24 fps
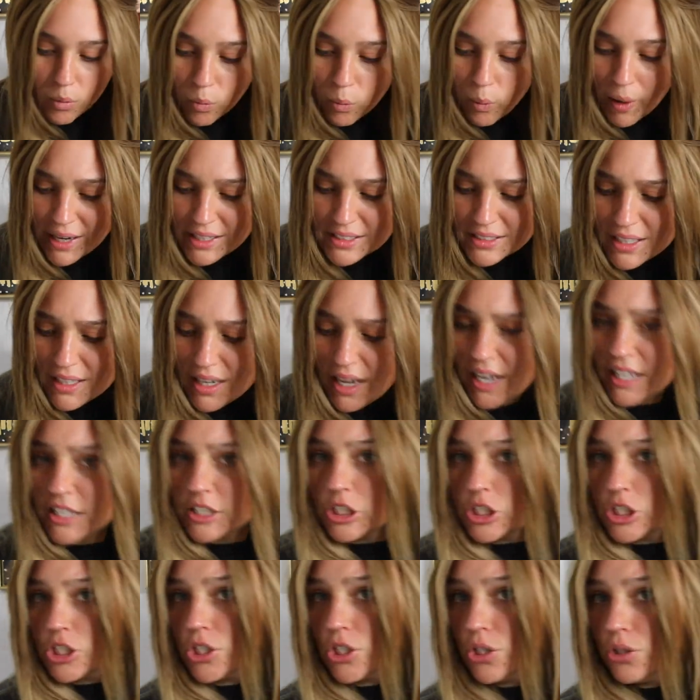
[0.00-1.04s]
when did I
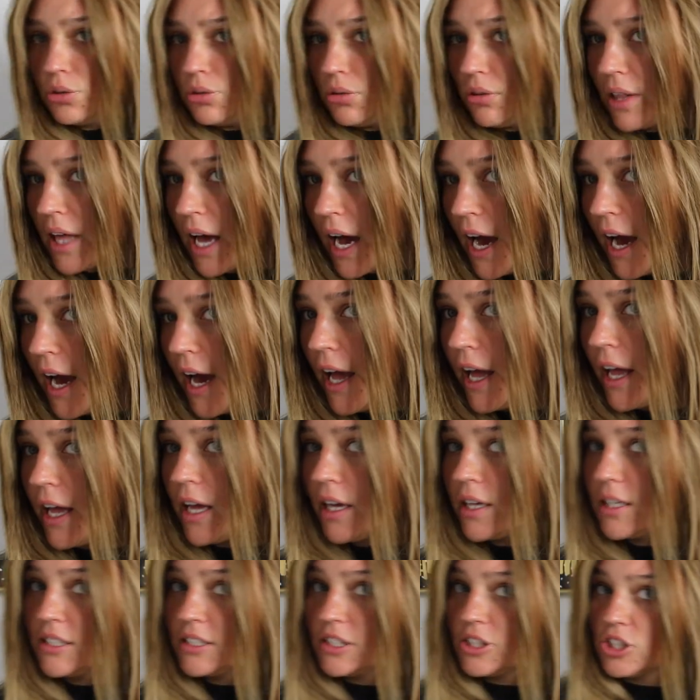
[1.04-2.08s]
do that?
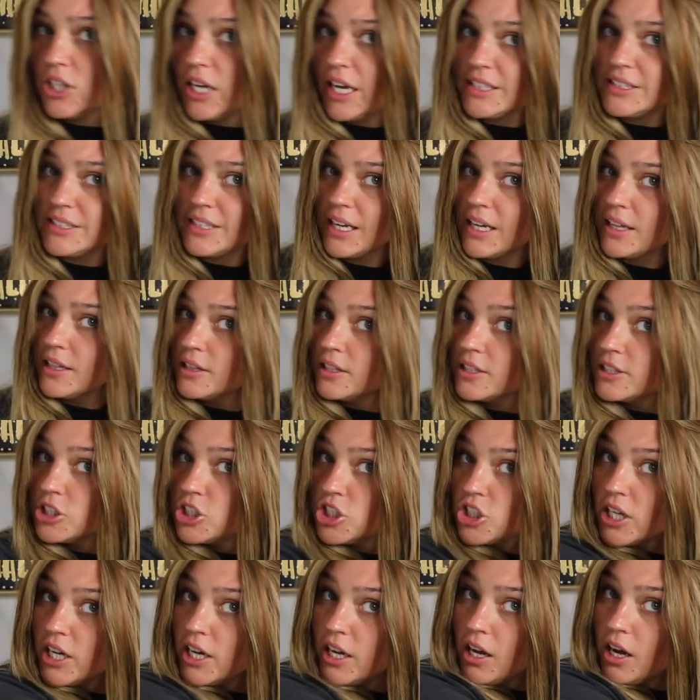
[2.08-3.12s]
It's, it's like
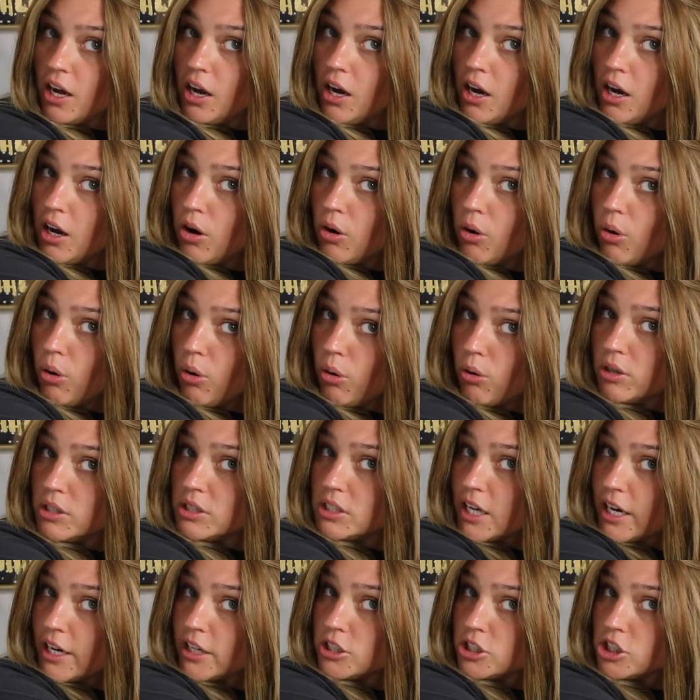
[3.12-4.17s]
legit a whole
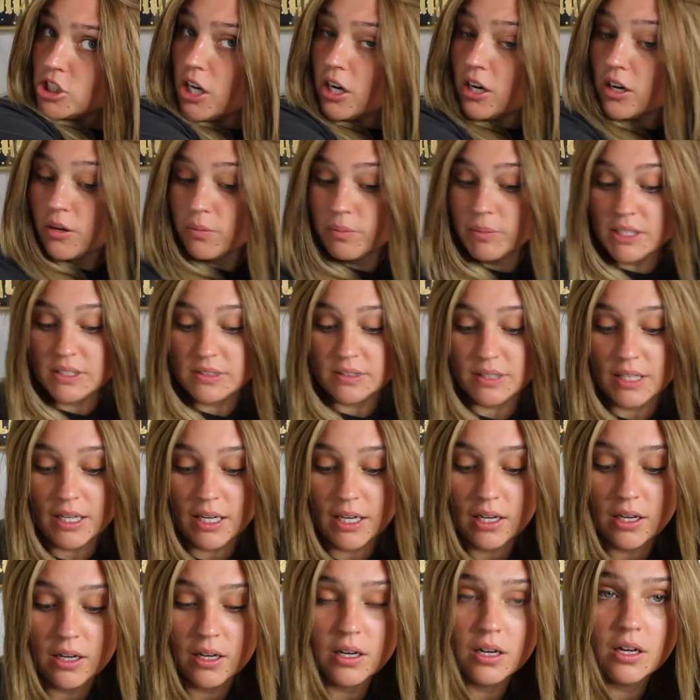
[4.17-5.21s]
entire chunk
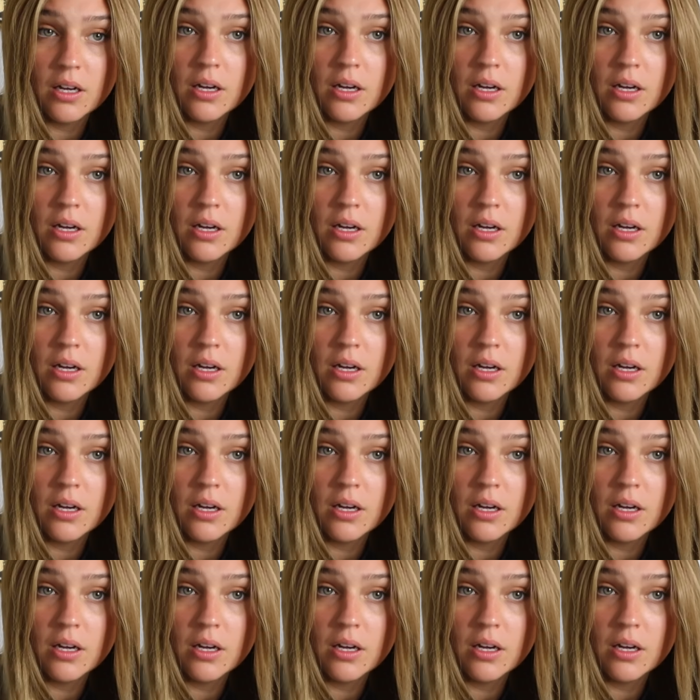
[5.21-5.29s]
missing.